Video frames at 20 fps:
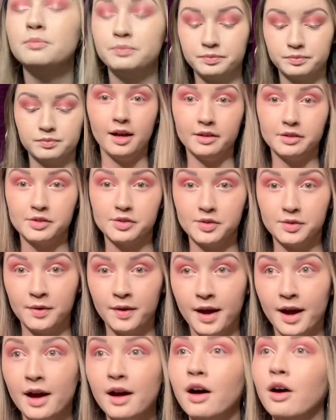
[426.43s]
Okay, so
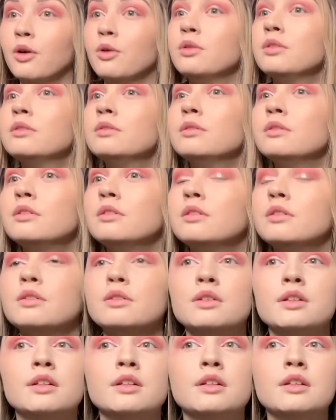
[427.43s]
now
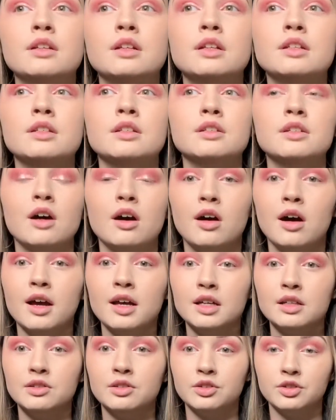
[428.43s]
we need to tie
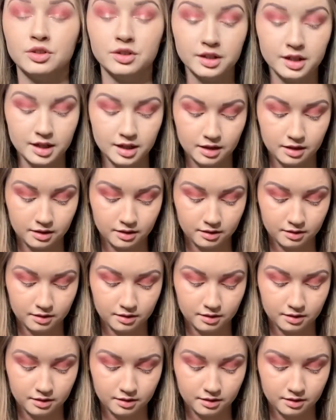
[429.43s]
in the green.